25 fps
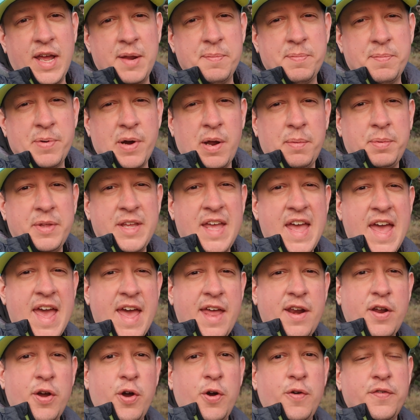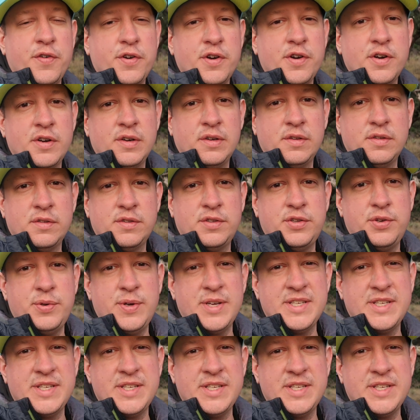and probably head over to